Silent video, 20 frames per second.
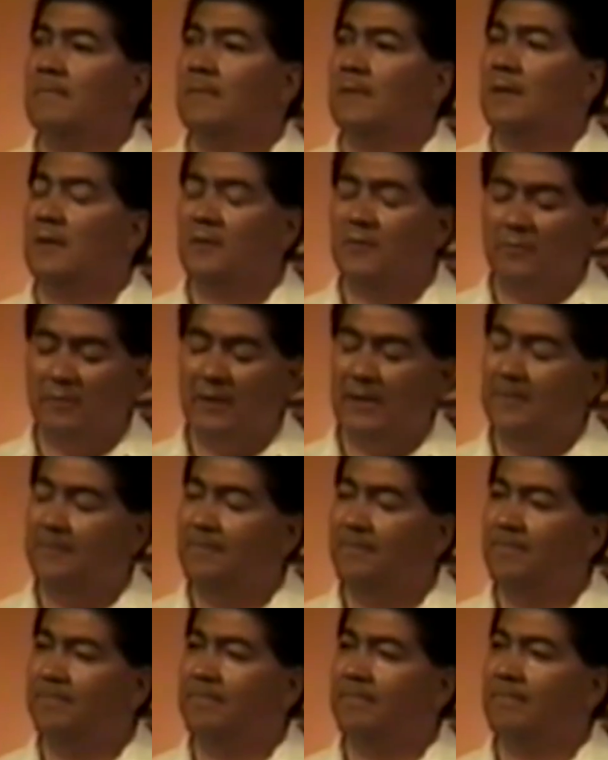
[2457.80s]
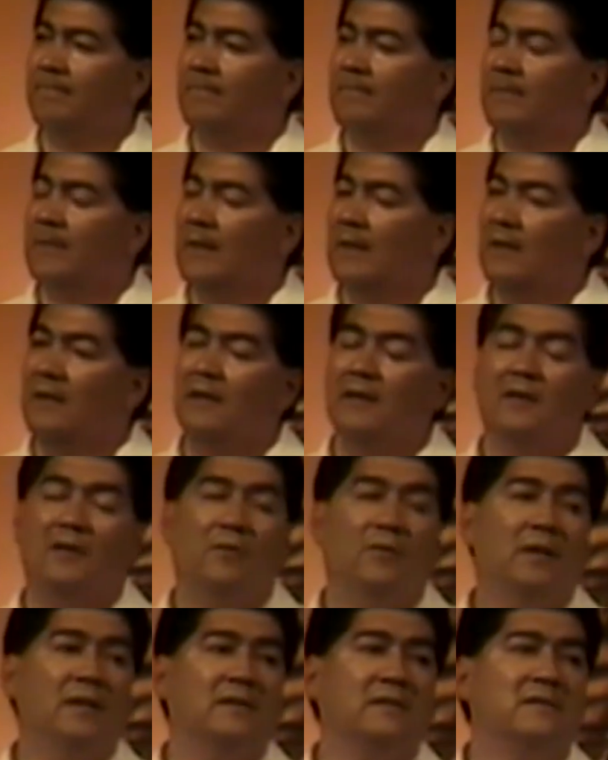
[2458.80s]
You know what?
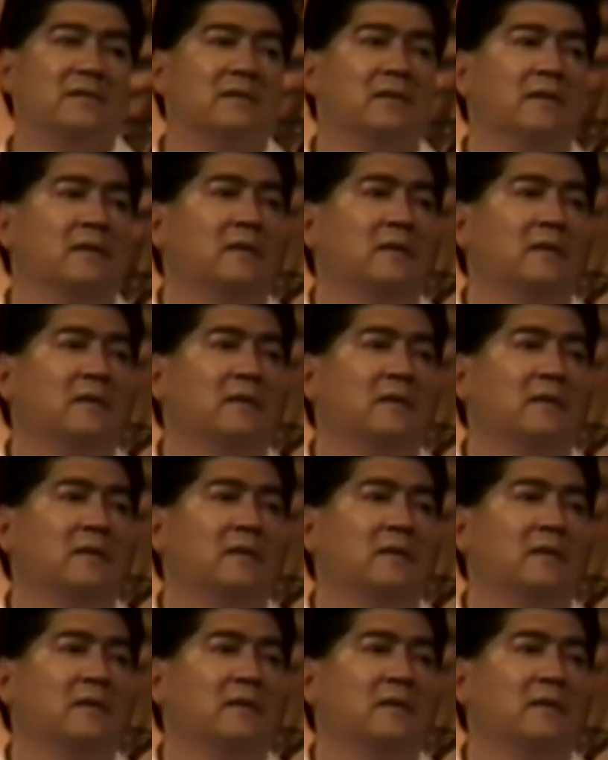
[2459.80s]
There is.